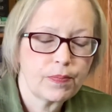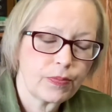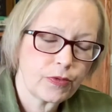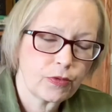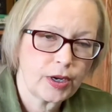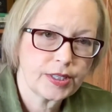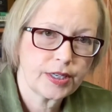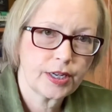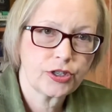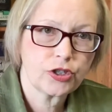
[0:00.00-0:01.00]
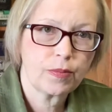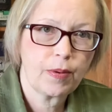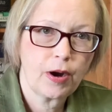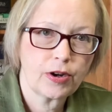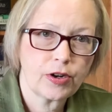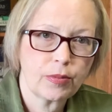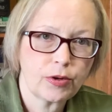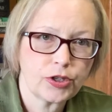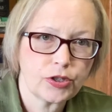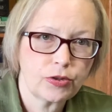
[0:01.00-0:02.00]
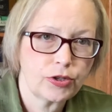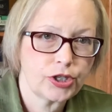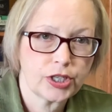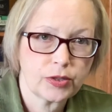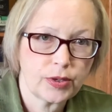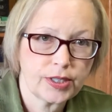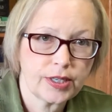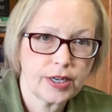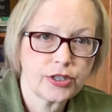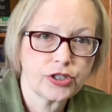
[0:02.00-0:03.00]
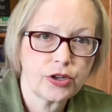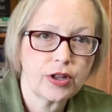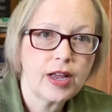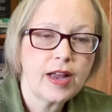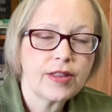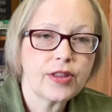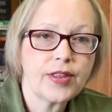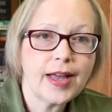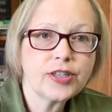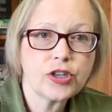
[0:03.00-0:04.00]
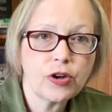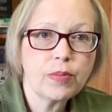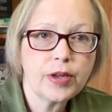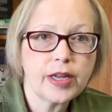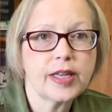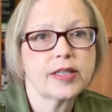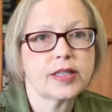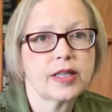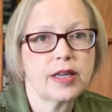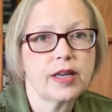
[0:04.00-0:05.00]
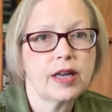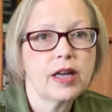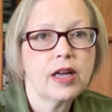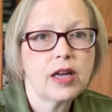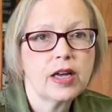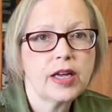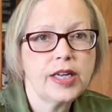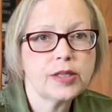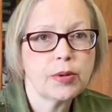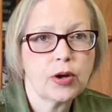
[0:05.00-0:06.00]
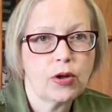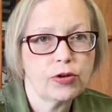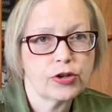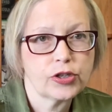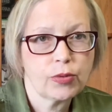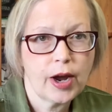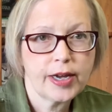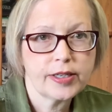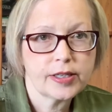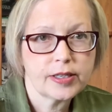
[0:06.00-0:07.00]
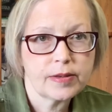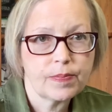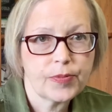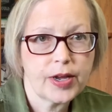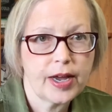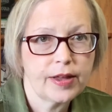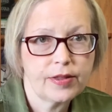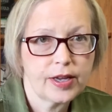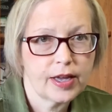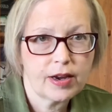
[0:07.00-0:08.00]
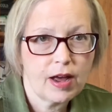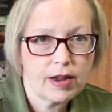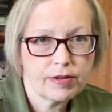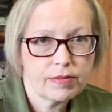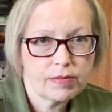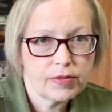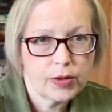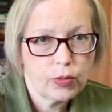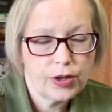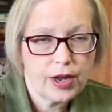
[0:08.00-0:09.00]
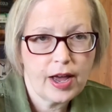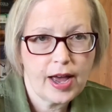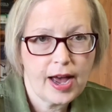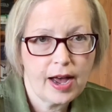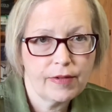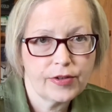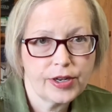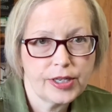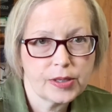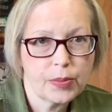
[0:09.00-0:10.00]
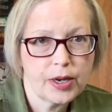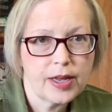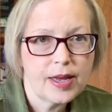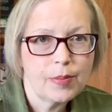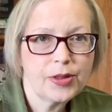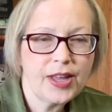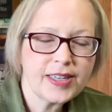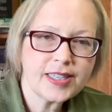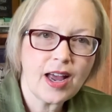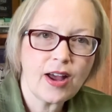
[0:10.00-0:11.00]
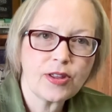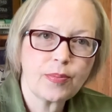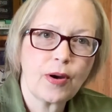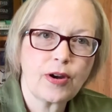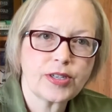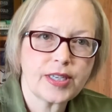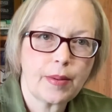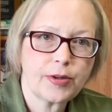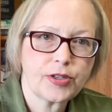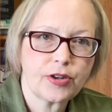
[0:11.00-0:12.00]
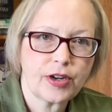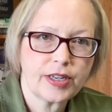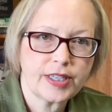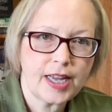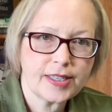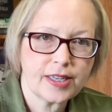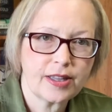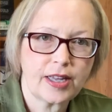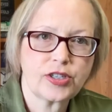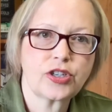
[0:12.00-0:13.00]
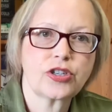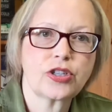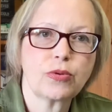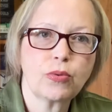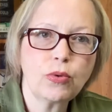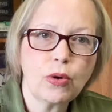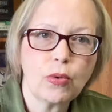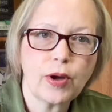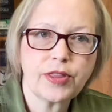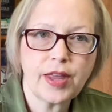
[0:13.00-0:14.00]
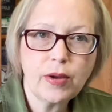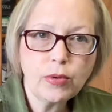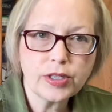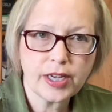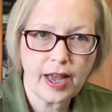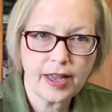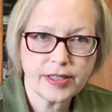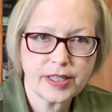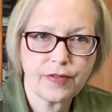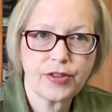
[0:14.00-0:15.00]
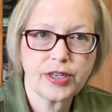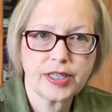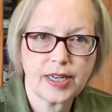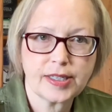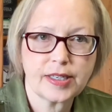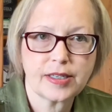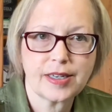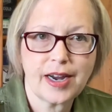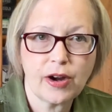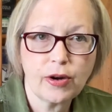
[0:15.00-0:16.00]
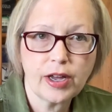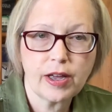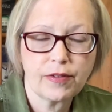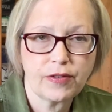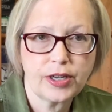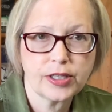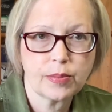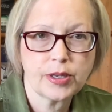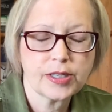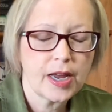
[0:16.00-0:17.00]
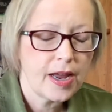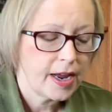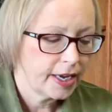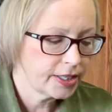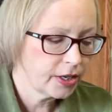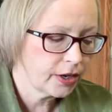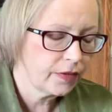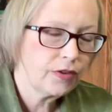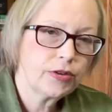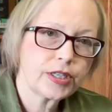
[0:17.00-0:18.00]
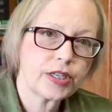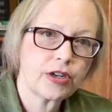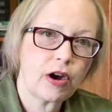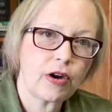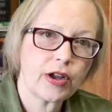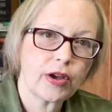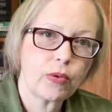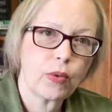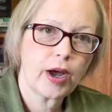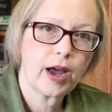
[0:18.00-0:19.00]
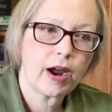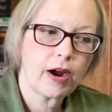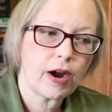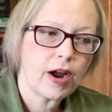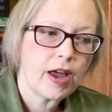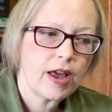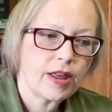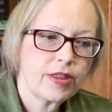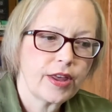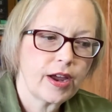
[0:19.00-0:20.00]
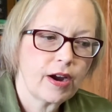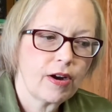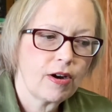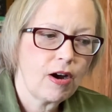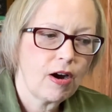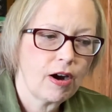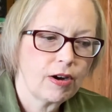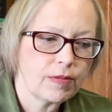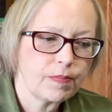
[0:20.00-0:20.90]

residential, part commercial, or just residential, then that terminates the easement holder's rights, and they will not have an easement. But that's not how the bar examiners are going to test it. That's just the rule. What they will test, if they test this area of easements, is they'll give you a scenario where there are